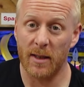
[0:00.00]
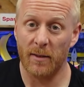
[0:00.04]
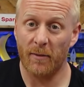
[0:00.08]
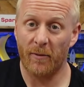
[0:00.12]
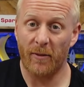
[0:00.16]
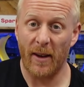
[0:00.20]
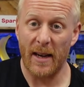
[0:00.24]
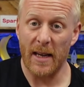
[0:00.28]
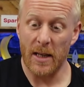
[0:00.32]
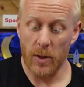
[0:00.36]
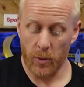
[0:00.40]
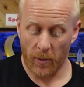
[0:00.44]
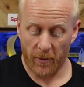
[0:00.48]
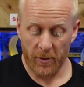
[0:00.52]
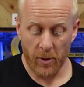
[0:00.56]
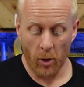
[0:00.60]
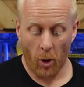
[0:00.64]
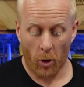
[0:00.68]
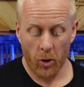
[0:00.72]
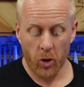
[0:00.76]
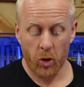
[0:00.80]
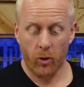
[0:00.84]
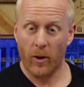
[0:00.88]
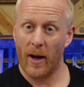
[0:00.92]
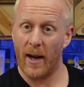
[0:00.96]
and things with
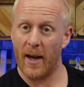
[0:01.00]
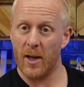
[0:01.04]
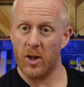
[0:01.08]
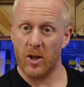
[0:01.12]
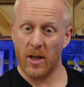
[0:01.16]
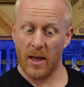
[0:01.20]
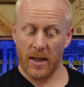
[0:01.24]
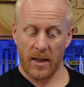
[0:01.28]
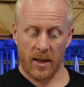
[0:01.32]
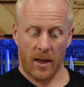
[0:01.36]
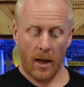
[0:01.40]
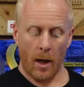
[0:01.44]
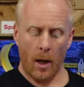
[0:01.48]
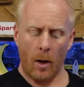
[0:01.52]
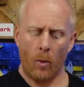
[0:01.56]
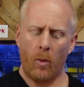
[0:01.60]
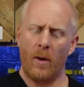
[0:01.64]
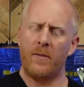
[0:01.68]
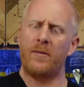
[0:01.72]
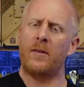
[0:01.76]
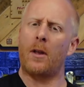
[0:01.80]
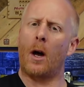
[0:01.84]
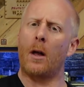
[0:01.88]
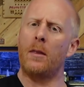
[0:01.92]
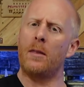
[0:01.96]
not straight edges.
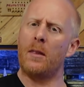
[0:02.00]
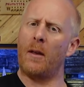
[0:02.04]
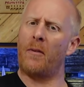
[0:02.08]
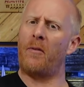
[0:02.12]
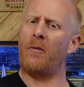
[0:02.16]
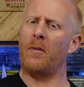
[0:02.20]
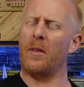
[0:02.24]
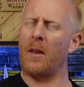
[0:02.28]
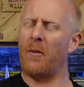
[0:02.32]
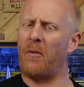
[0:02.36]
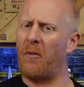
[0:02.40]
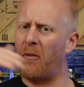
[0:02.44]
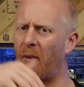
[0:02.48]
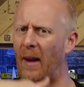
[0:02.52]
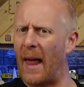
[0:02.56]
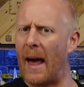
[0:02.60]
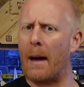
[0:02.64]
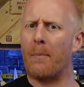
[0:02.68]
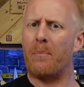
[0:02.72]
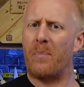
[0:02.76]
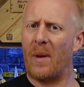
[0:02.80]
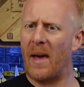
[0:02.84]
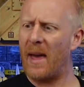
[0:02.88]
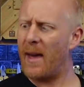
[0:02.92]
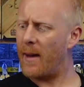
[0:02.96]
We've done the
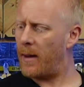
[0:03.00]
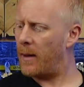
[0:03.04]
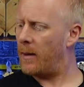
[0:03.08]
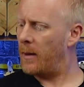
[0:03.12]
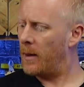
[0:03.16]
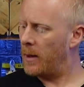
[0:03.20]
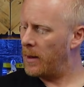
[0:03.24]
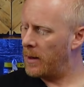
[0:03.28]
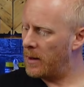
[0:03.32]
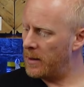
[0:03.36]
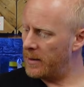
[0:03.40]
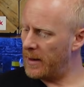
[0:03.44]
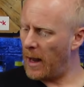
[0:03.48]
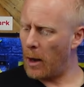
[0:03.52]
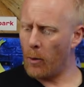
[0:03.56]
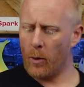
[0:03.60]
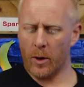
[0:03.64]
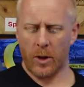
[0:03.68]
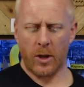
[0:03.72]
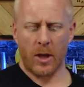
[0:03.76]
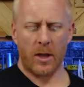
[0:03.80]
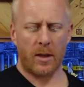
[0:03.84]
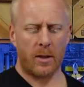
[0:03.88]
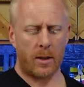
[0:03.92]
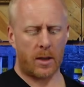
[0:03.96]
flat bit. Now we're
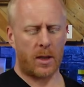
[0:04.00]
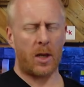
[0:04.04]
just